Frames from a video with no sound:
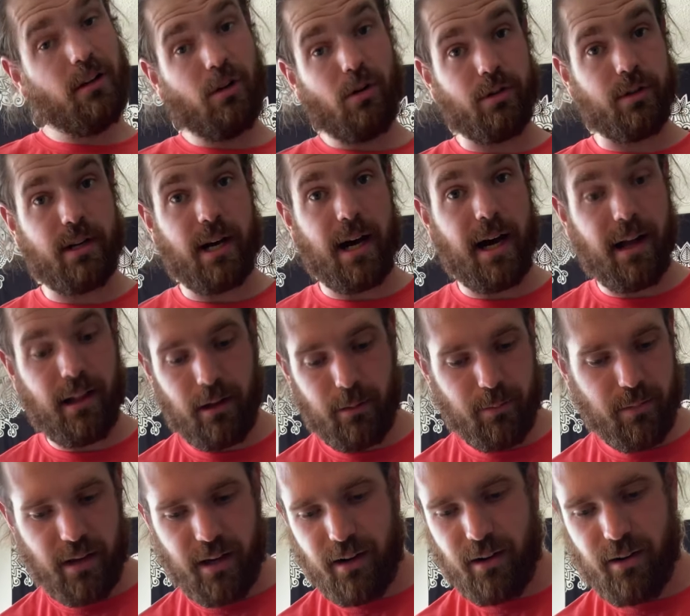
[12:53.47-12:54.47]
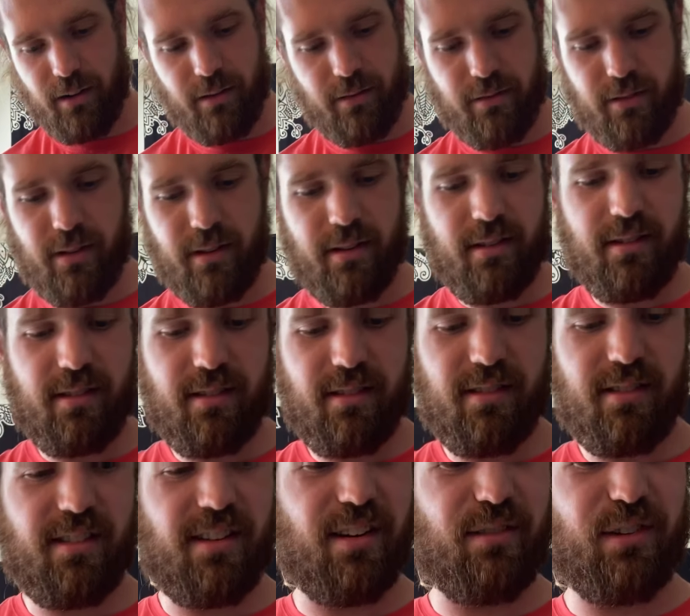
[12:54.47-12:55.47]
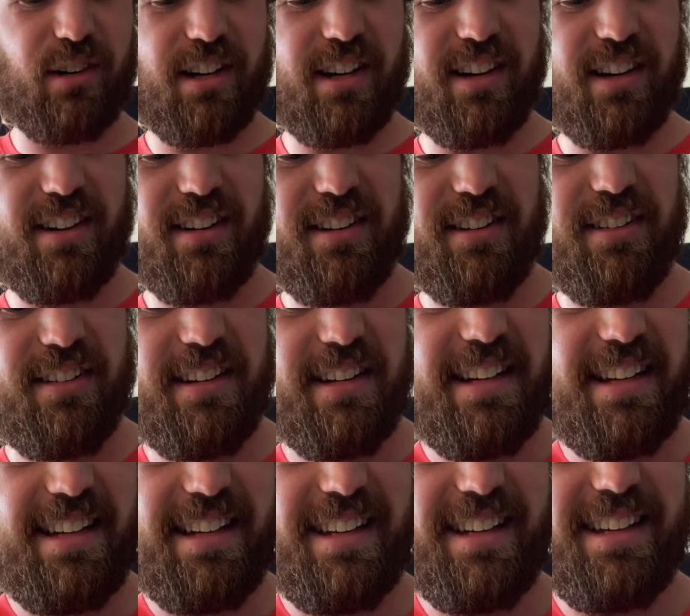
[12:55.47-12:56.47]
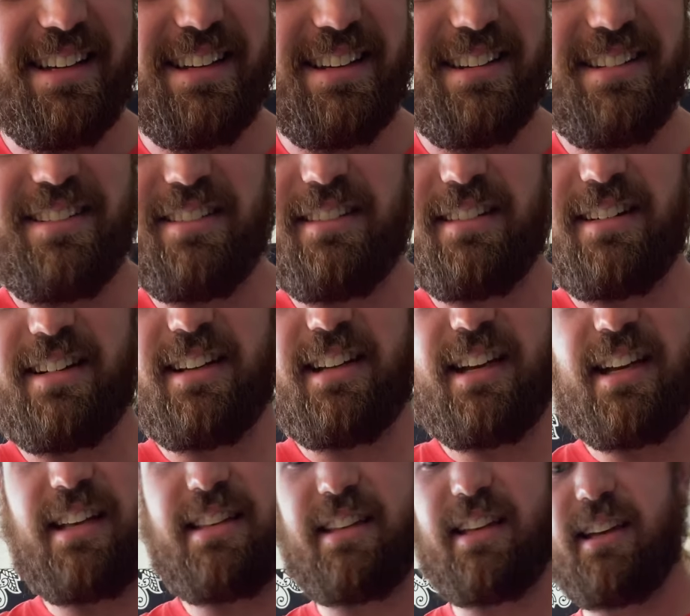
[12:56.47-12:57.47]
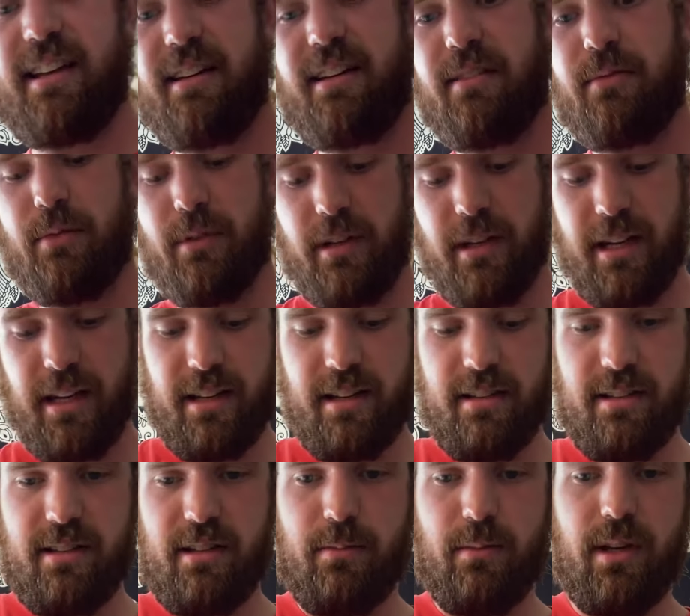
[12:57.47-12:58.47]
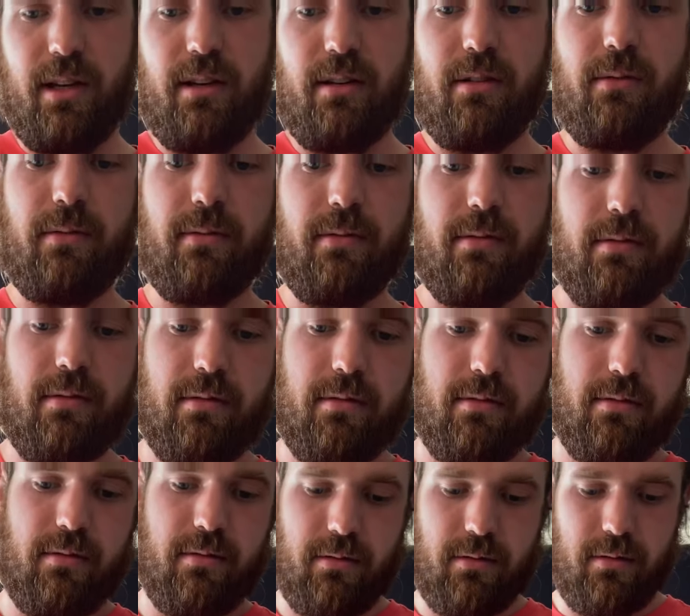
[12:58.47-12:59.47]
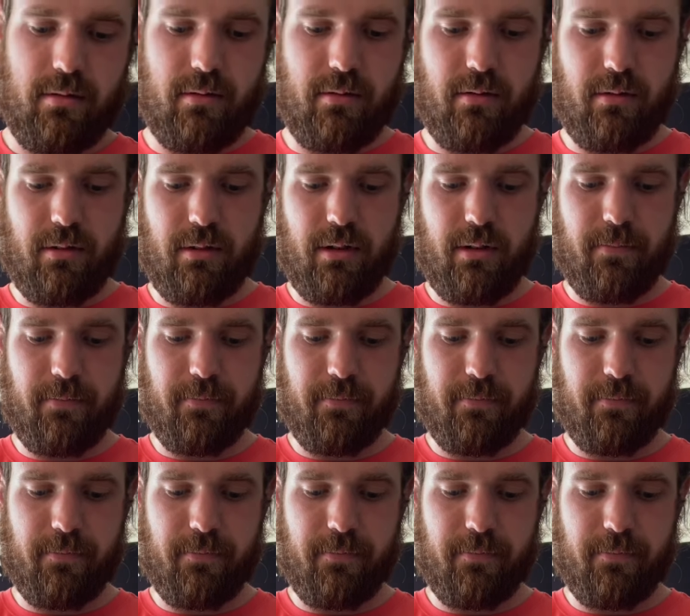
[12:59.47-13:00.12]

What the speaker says: dollop there of avocado. All right, and then we're gonna add a tomato. All right,